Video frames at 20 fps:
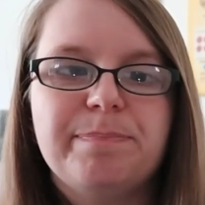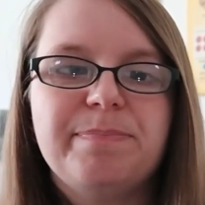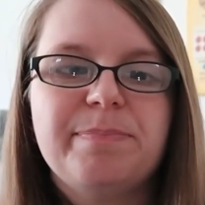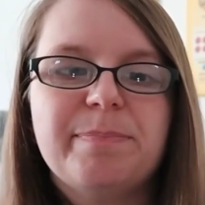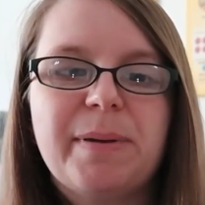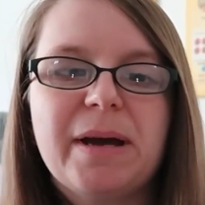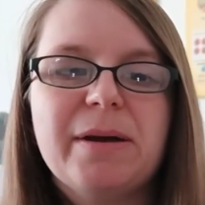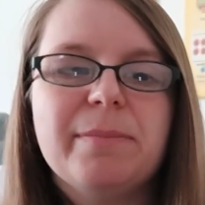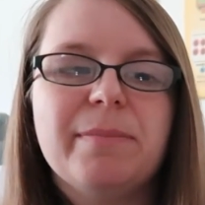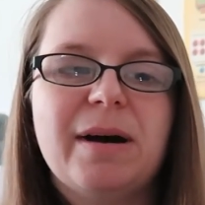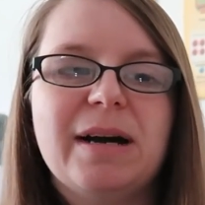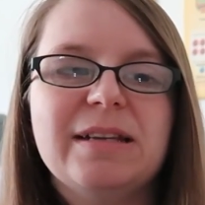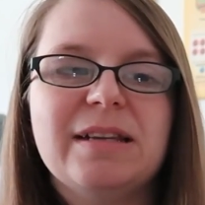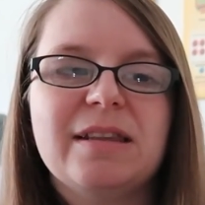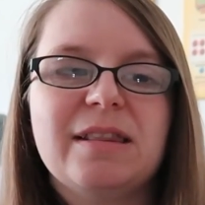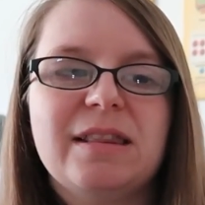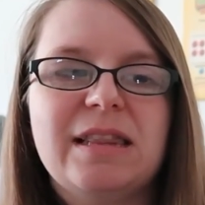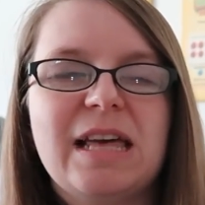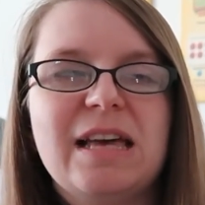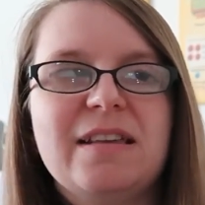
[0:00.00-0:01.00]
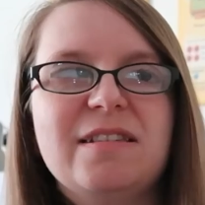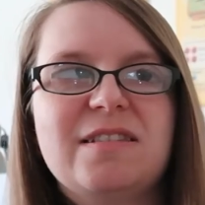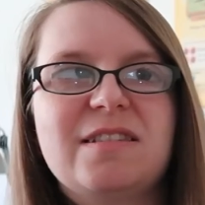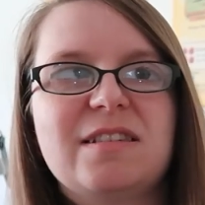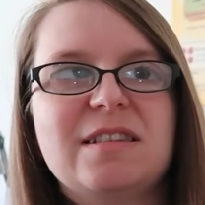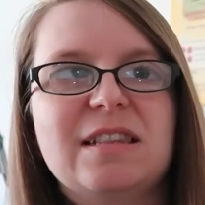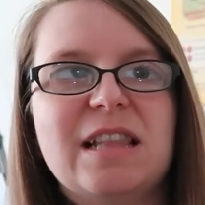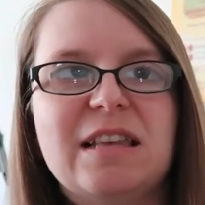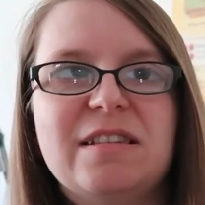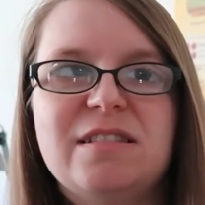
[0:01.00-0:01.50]
Bear in mind that
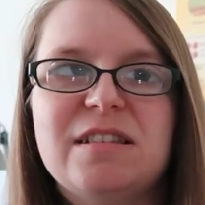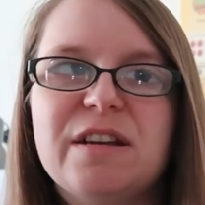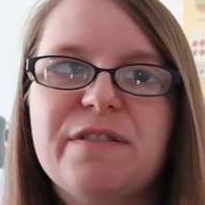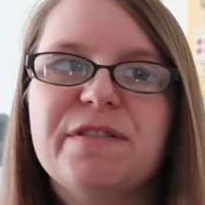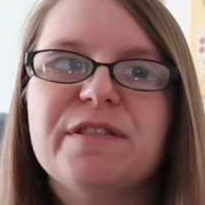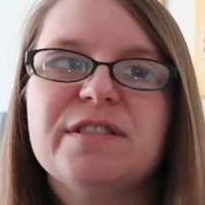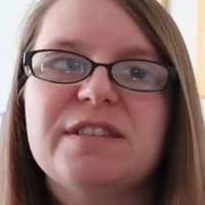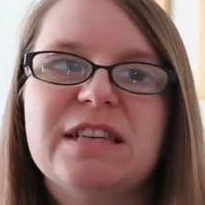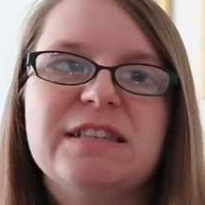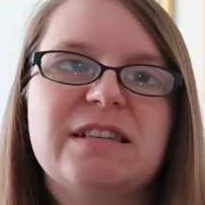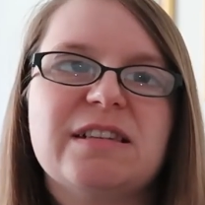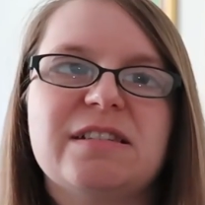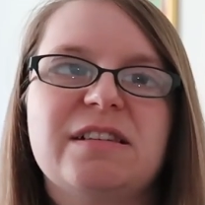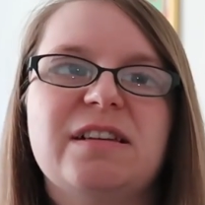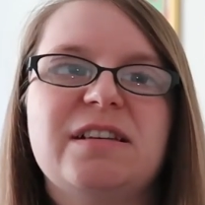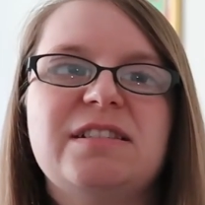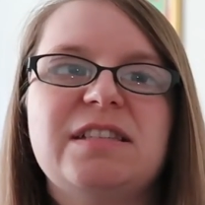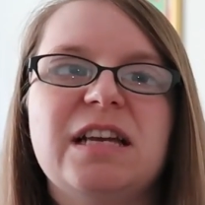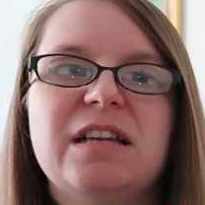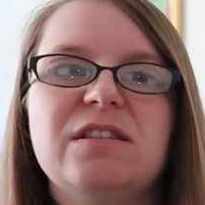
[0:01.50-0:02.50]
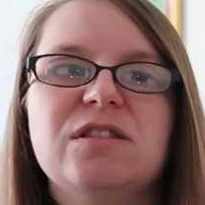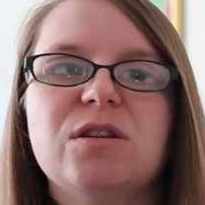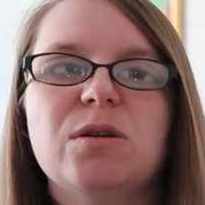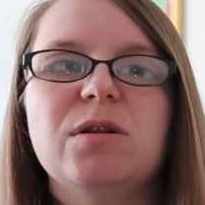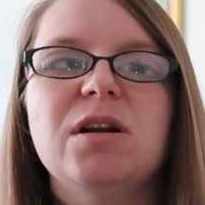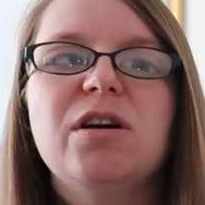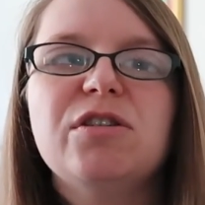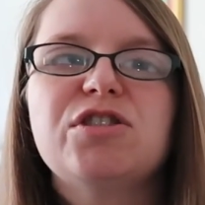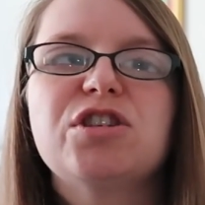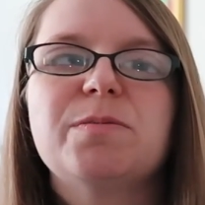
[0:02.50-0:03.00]
there's, there's differences, as I said.
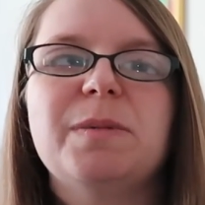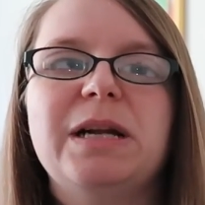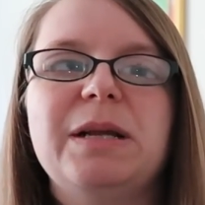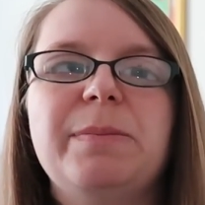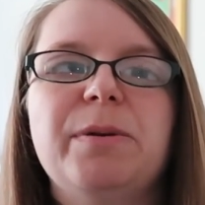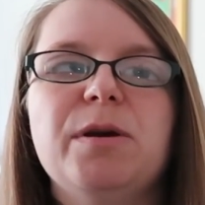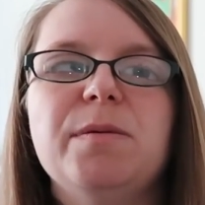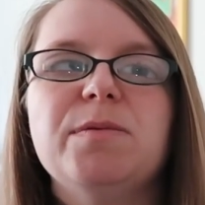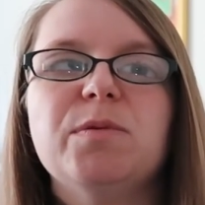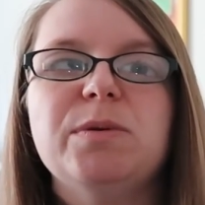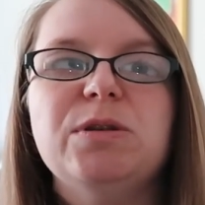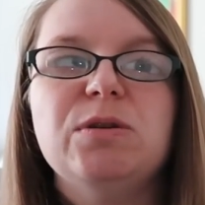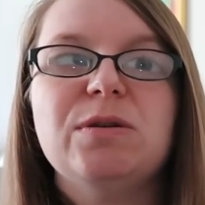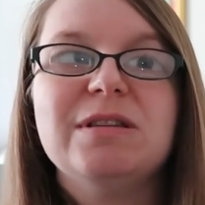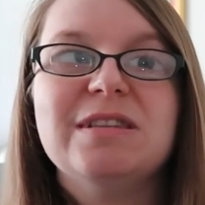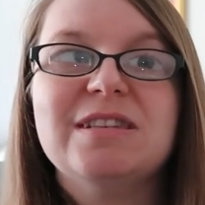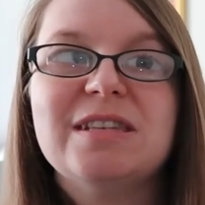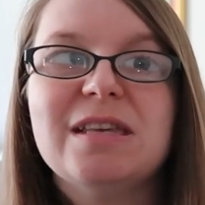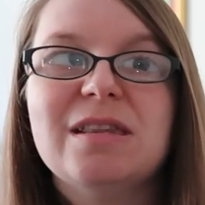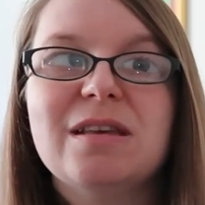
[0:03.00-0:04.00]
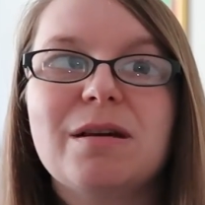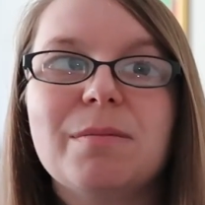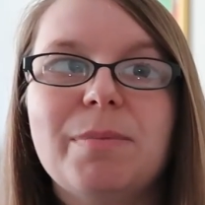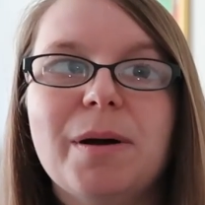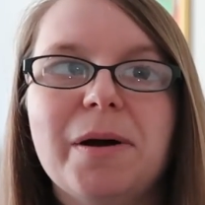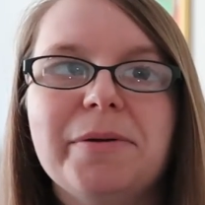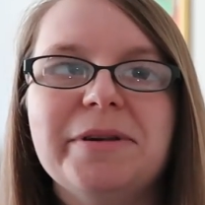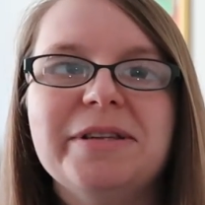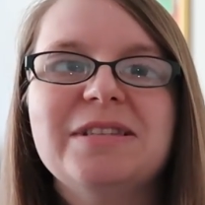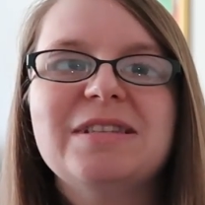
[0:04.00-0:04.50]
So large smelly poops where you can see the
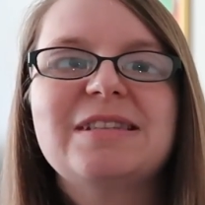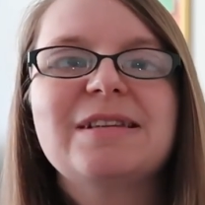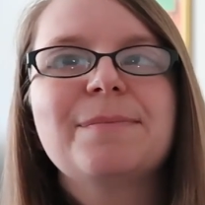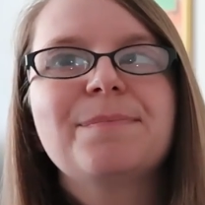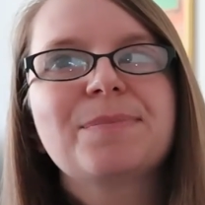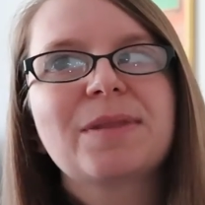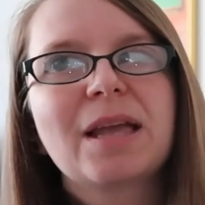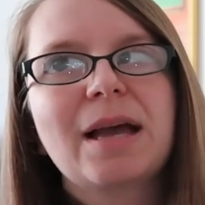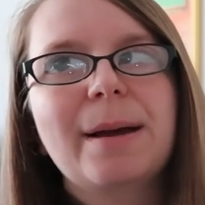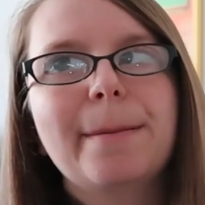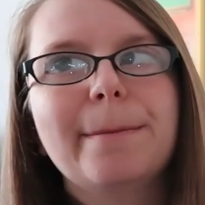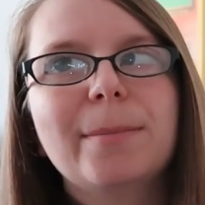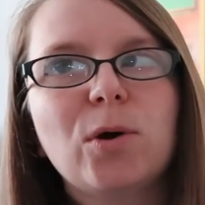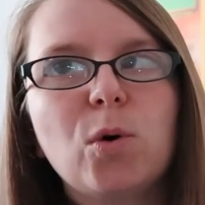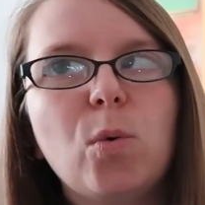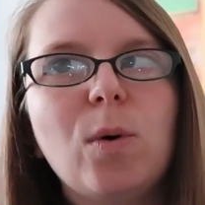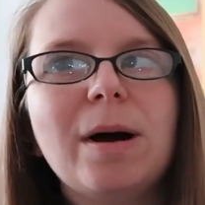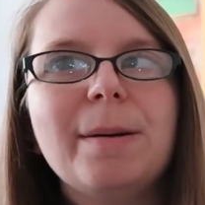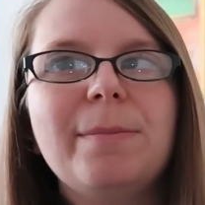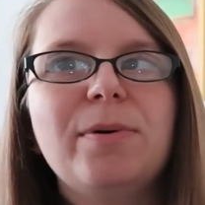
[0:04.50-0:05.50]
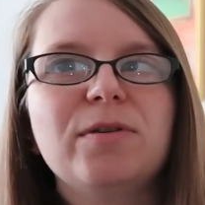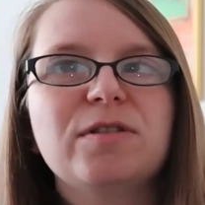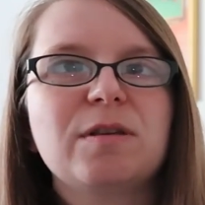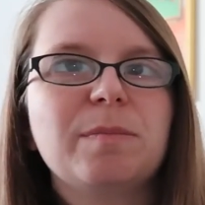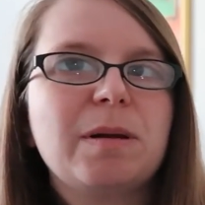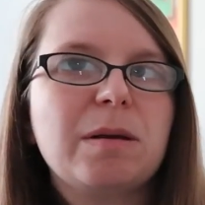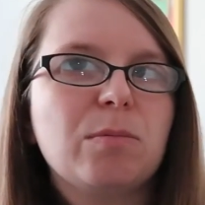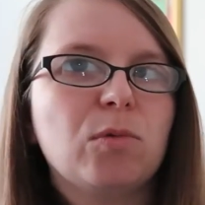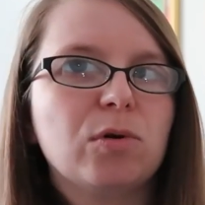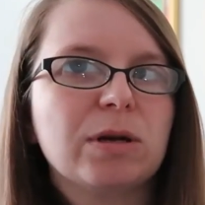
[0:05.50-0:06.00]
components, quite
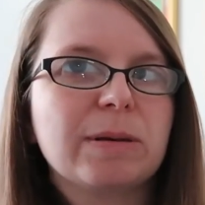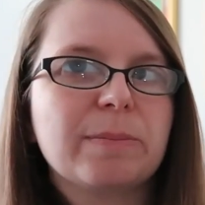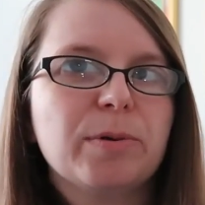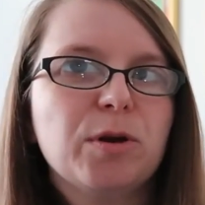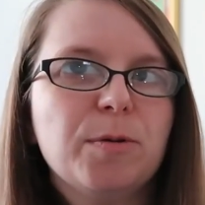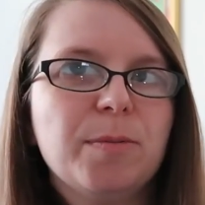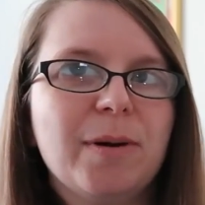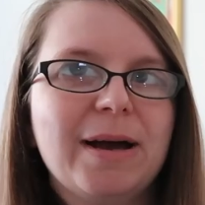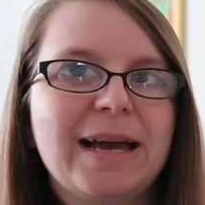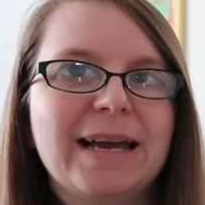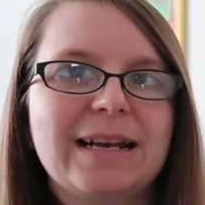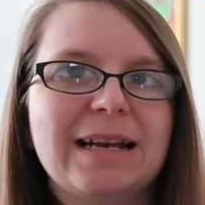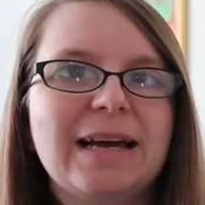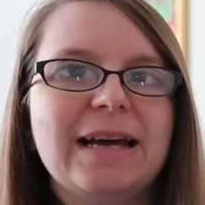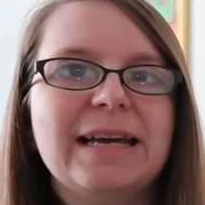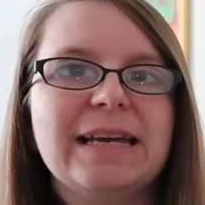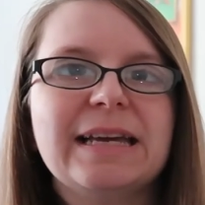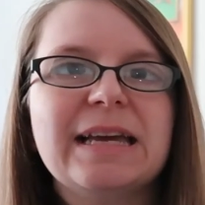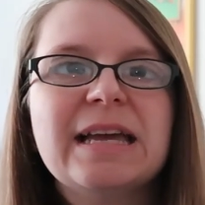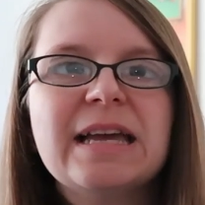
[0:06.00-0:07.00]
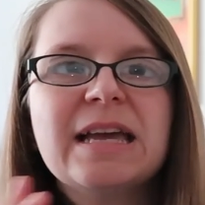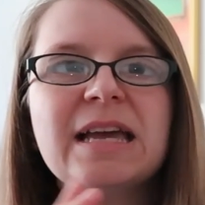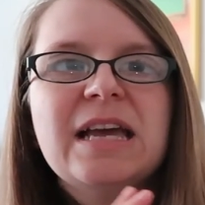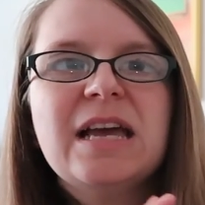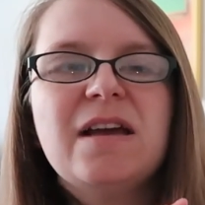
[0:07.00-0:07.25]
possibly morning poop or egg laying.